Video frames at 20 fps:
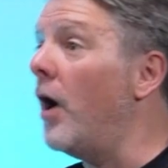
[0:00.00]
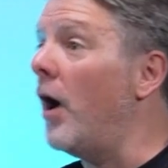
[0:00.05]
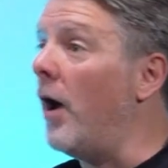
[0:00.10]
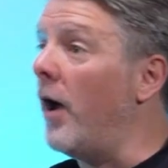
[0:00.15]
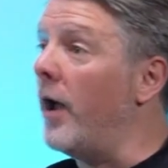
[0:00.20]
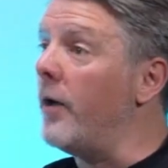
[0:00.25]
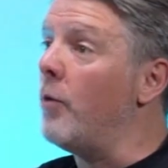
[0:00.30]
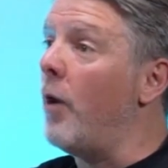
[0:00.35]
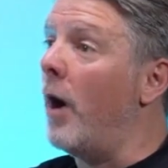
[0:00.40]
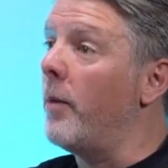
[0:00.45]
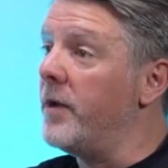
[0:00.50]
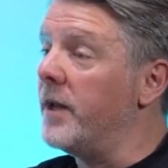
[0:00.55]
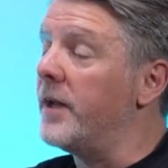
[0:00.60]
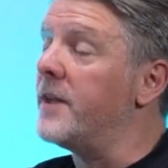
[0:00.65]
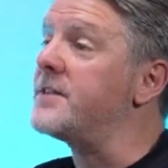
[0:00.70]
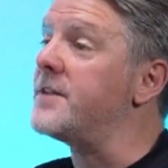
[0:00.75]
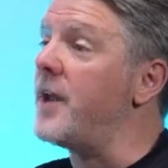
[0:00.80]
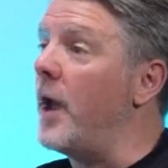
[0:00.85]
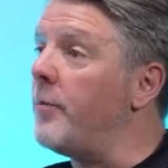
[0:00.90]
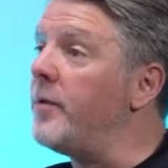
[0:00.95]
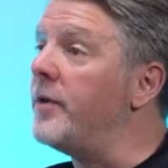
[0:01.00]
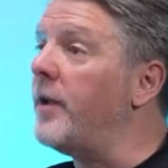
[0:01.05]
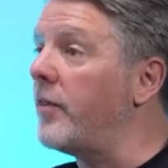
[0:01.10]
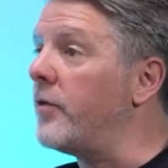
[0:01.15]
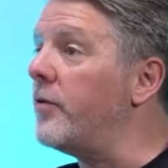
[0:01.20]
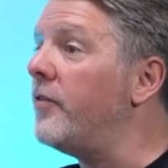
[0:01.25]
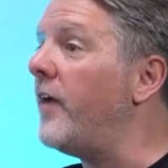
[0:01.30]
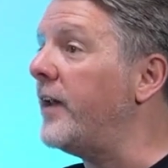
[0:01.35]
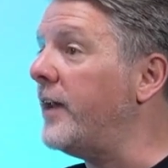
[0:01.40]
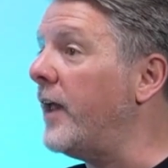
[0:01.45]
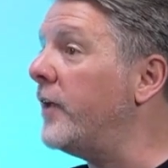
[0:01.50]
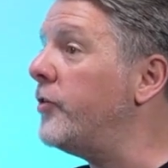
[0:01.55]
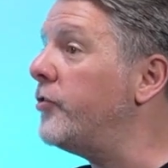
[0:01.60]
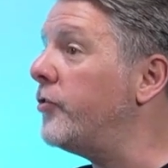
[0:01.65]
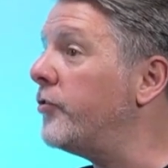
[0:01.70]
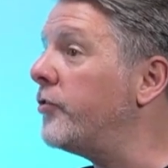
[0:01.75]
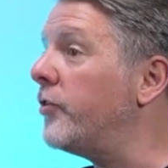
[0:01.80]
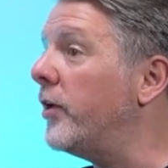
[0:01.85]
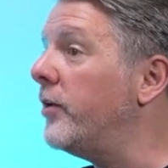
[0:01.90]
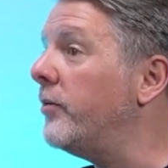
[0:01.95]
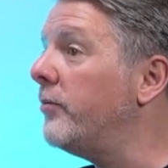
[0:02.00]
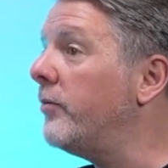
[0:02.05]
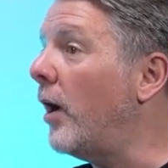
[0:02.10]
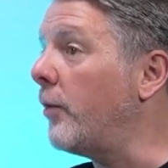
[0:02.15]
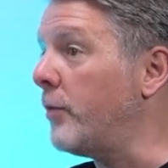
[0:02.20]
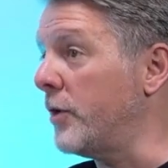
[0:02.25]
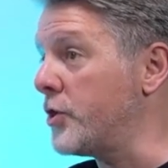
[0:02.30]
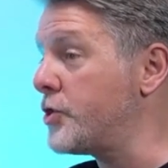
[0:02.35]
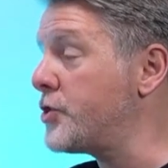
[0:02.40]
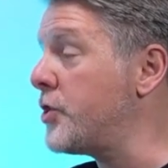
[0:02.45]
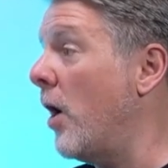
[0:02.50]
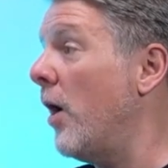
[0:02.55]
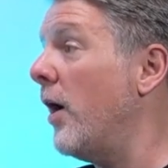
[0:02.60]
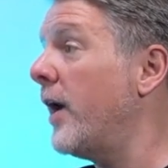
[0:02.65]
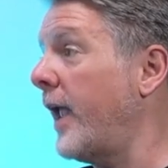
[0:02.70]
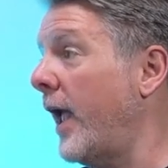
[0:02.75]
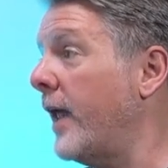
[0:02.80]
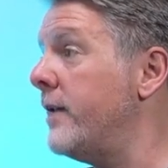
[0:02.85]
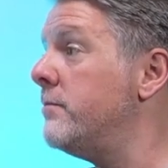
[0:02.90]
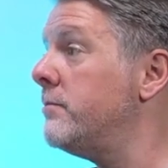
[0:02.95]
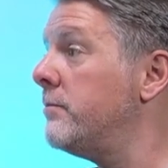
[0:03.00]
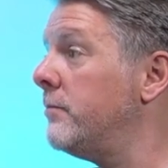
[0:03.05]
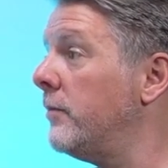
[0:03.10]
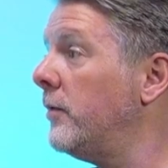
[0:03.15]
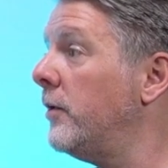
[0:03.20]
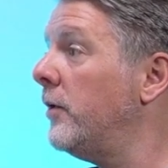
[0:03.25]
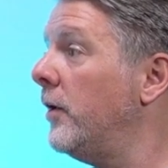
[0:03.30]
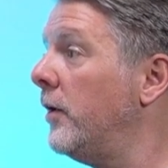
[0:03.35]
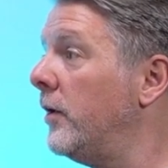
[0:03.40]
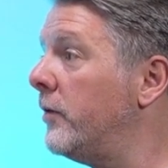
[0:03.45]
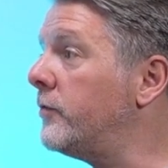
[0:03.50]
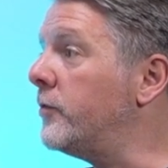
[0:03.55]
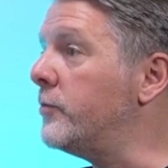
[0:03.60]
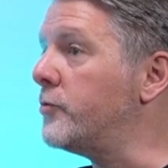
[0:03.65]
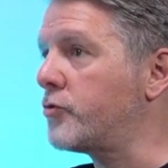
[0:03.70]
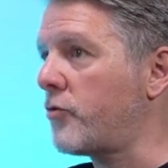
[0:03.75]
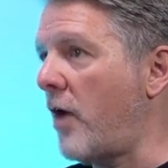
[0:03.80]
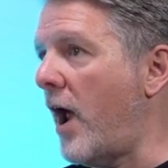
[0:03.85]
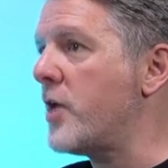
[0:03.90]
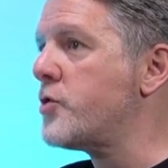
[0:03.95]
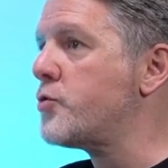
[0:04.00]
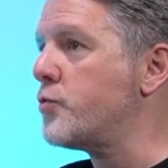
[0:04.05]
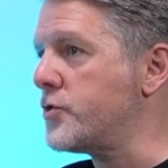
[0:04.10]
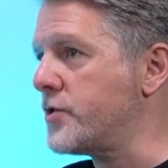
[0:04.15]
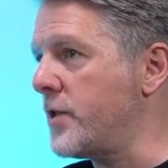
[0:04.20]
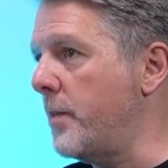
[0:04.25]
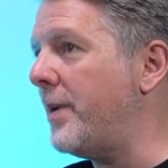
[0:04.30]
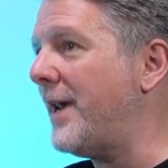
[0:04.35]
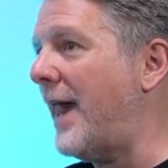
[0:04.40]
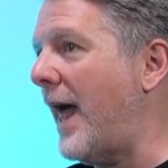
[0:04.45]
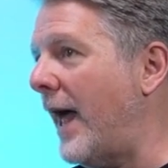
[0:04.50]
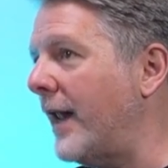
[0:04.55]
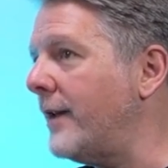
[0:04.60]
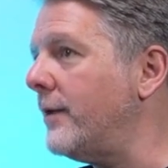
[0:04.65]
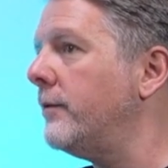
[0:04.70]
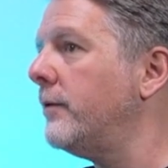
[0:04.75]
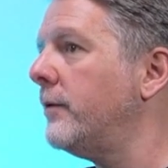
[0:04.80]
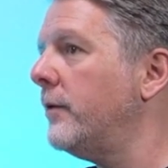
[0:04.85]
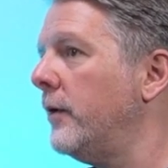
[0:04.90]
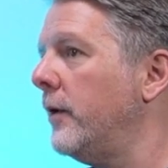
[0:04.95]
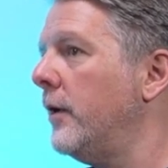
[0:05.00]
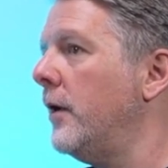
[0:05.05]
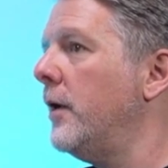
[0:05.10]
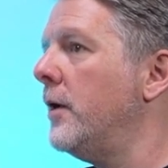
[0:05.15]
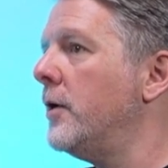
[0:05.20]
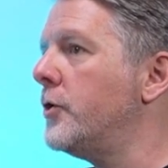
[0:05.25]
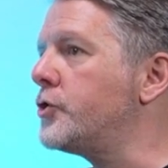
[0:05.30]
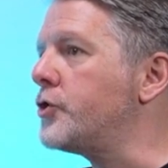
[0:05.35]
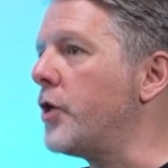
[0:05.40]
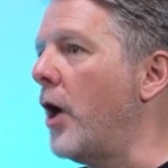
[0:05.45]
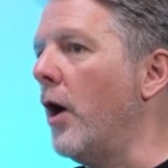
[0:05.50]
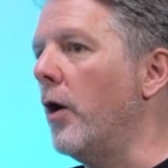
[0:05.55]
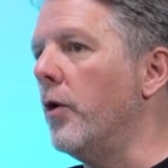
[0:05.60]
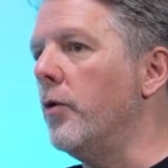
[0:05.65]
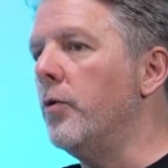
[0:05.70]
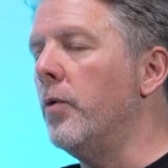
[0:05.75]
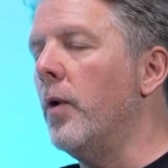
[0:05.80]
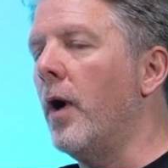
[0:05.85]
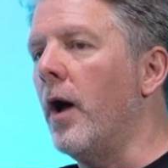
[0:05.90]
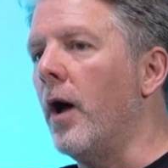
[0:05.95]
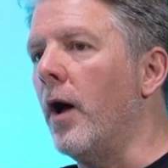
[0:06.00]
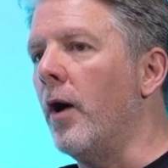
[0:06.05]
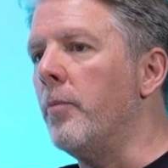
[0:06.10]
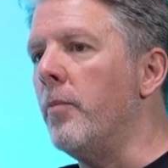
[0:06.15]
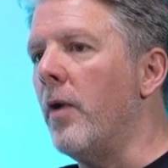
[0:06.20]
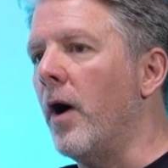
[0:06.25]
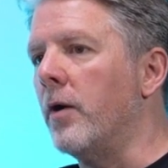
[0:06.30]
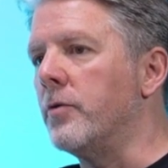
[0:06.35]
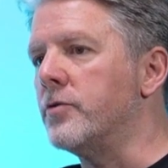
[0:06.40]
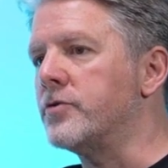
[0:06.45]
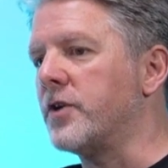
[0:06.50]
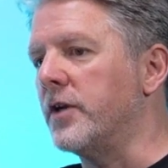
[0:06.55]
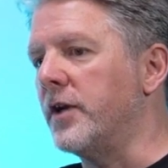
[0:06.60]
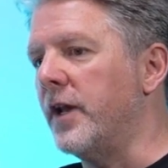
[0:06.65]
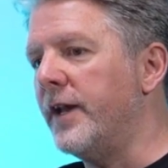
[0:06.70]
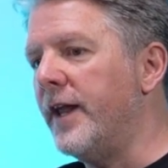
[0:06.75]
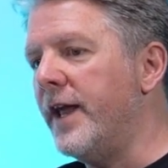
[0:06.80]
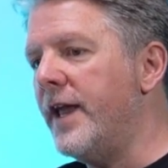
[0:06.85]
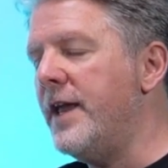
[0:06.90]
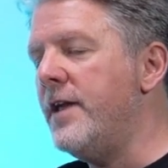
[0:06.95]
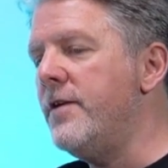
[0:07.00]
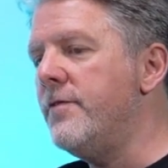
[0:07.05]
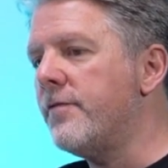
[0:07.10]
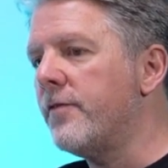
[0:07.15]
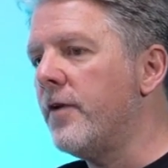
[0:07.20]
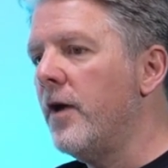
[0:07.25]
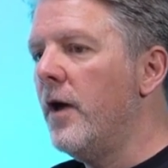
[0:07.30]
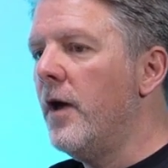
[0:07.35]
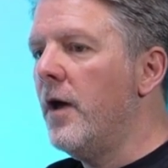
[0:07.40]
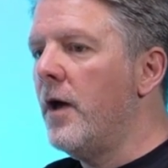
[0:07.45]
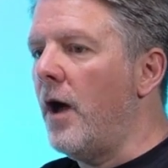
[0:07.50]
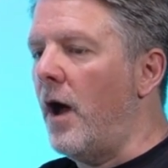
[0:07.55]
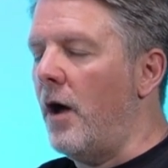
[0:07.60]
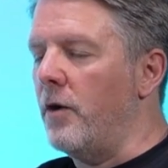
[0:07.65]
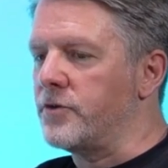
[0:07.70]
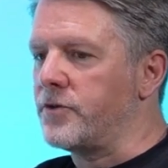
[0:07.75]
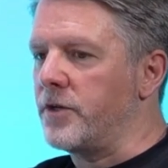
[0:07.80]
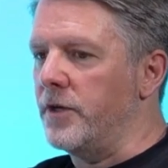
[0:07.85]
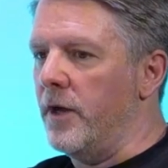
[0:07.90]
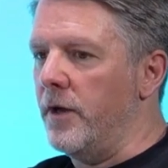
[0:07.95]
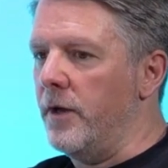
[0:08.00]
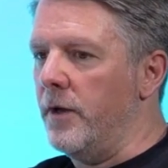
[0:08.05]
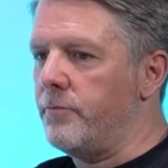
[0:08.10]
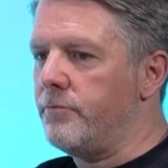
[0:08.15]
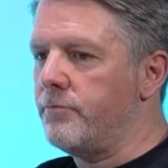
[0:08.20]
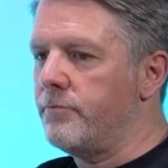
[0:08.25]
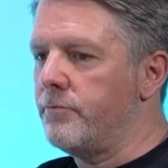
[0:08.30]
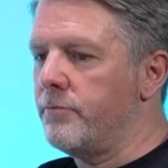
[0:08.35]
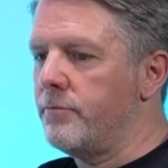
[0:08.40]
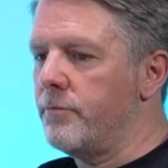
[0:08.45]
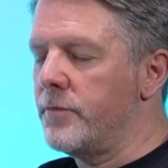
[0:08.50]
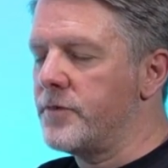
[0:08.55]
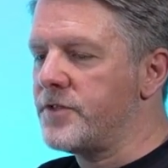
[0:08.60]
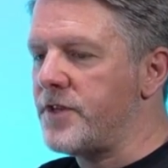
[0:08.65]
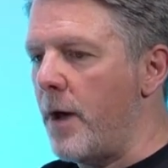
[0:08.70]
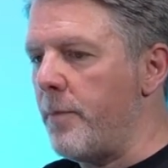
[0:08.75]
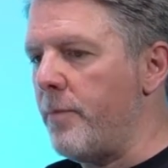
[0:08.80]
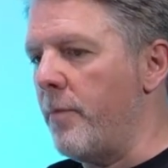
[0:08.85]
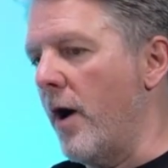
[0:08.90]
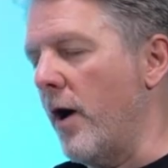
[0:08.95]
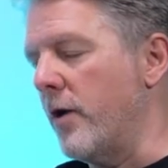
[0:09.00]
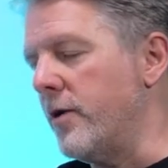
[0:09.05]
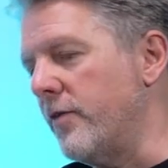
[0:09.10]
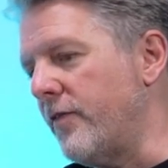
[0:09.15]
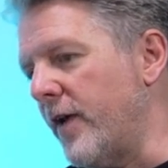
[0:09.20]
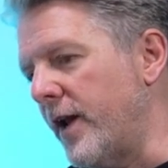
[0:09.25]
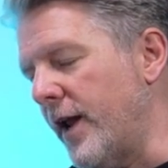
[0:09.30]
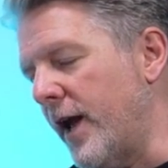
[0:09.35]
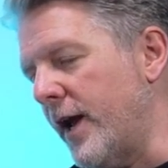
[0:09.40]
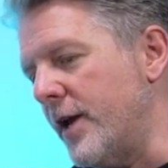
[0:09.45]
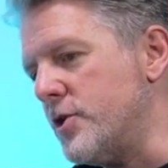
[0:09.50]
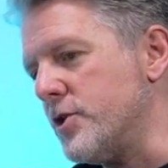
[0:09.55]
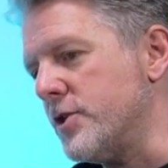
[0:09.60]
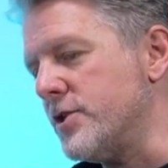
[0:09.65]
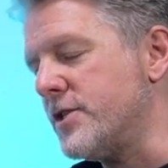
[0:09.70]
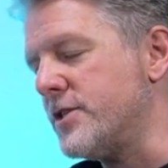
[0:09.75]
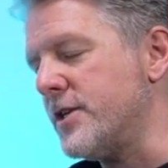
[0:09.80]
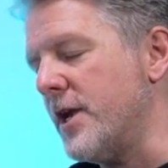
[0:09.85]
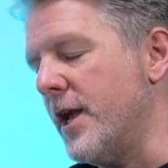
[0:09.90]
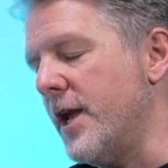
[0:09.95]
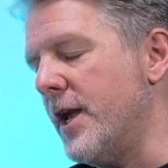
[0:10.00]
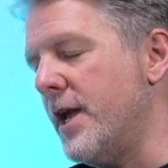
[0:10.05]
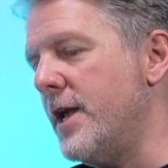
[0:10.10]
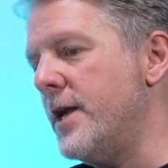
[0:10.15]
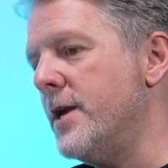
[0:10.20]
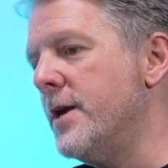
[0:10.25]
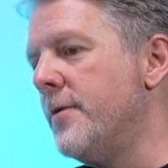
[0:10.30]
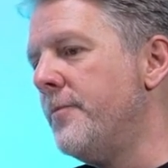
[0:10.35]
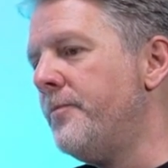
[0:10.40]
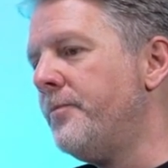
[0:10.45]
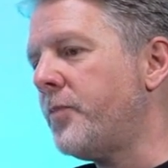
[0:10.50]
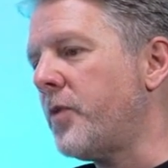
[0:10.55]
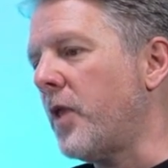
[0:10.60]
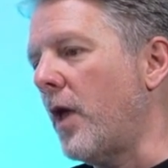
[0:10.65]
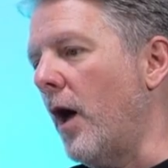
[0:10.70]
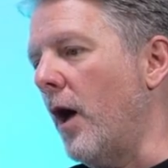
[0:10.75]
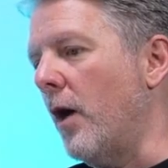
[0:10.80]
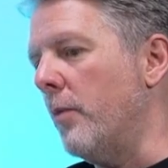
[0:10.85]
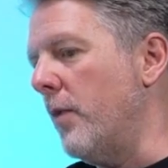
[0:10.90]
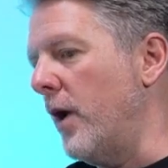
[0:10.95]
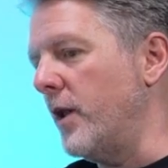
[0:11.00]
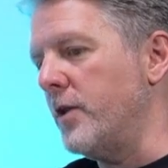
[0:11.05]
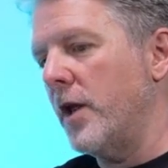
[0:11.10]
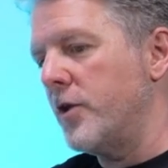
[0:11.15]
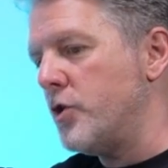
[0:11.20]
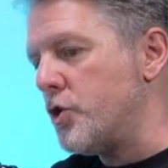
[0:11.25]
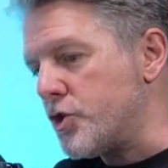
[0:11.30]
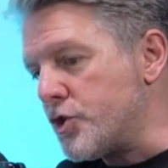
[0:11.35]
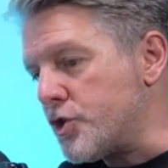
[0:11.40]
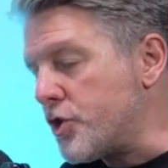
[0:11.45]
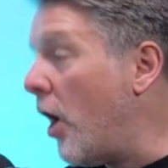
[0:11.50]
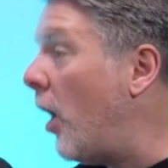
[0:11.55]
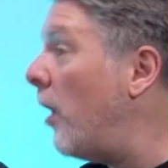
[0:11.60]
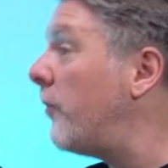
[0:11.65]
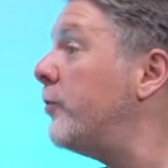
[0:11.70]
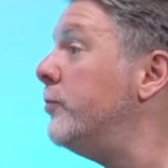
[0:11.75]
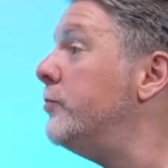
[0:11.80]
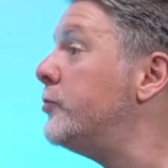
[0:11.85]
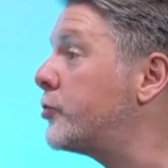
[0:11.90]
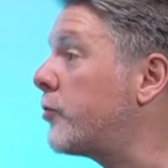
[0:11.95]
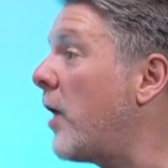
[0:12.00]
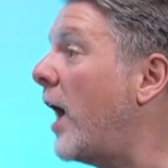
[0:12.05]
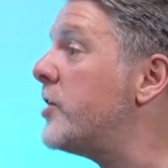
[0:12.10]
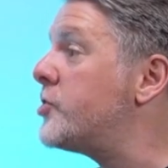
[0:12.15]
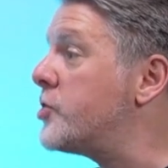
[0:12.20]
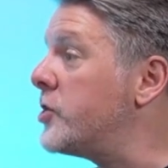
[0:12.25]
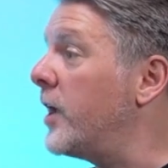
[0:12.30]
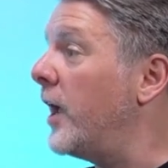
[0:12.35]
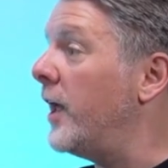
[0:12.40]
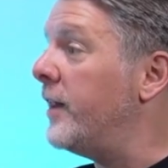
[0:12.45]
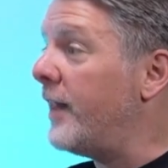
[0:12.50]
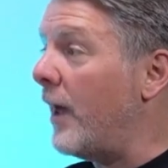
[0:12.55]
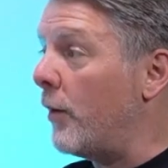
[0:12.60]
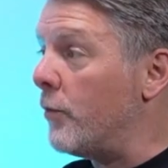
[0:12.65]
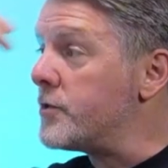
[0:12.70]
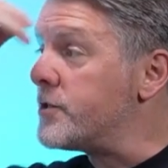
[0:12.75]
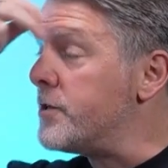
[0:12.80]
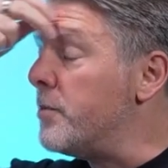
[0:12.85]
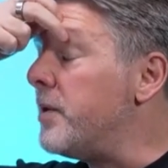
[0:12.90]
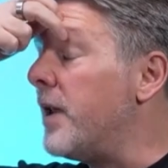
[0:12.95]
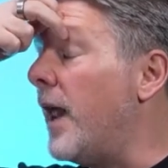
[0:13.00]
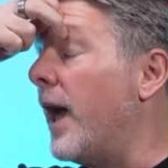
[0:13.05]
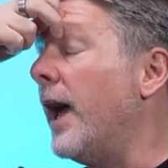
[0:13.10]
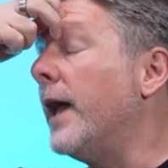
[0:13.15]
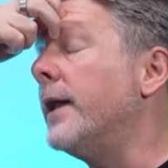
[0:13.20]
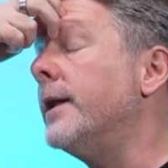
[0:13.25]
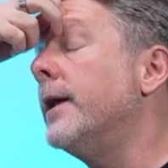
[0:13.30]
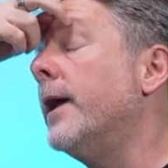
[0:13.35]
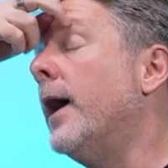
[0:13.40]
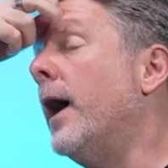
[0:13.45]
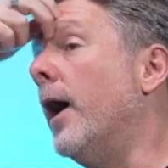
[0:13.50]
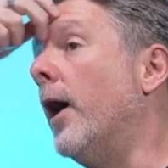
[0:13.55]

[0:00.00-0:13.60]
I'm going to set up another event agency. I'm going to start again from scratch was the plan. So I was going to leave. I was going to set up my own event agency and just start from scratch again. That was the plan.